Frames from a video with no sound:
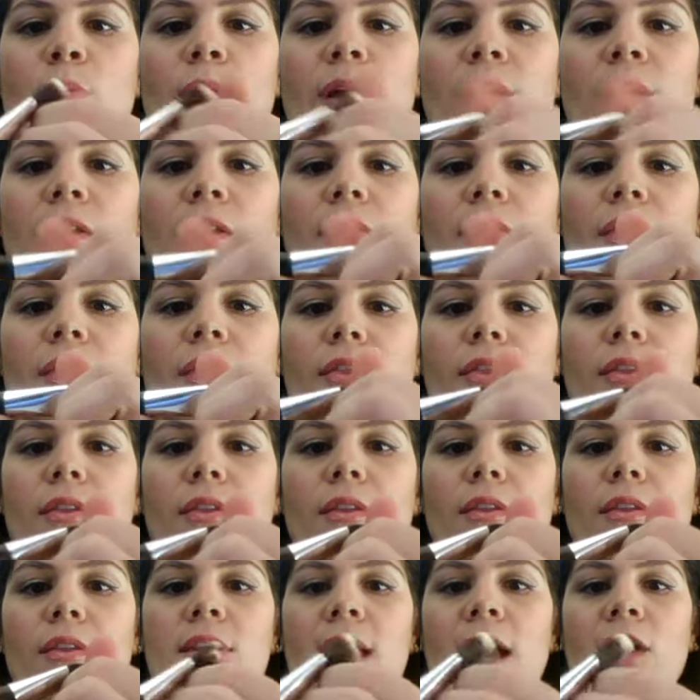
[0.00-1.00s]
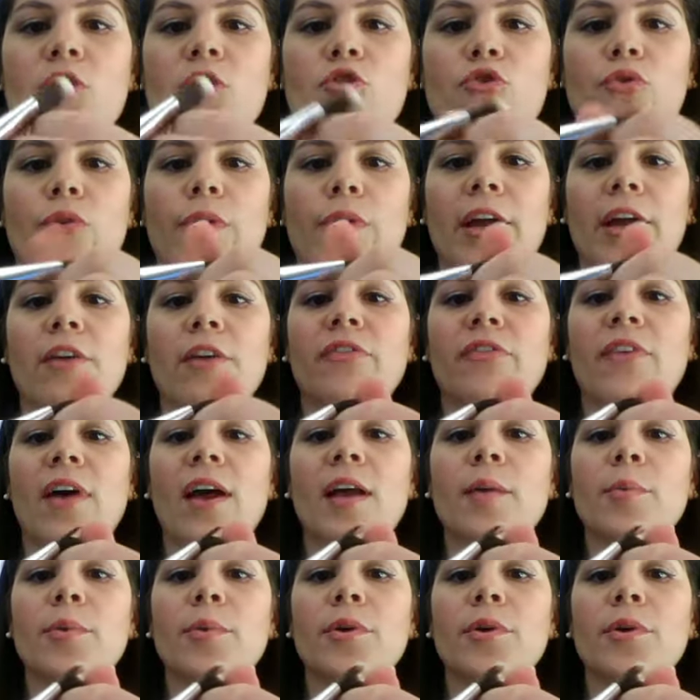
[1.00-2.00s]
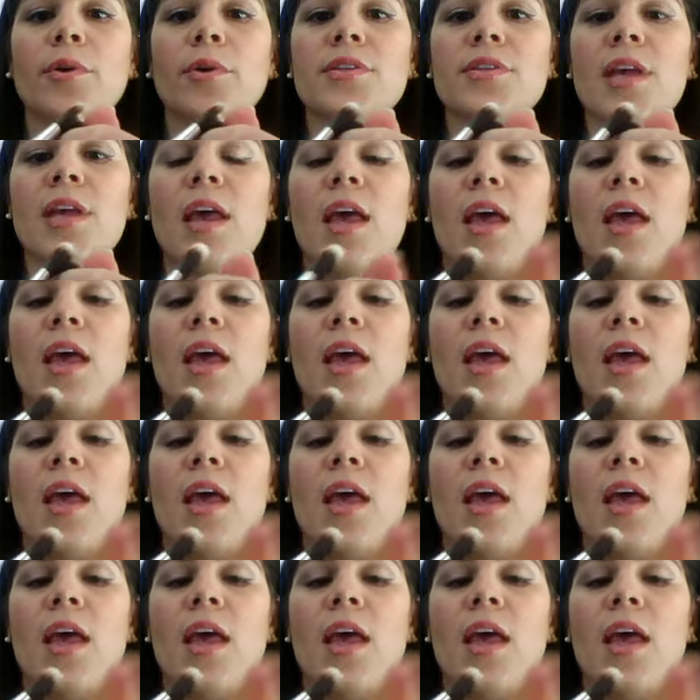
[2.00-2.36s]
with natural hair fibers.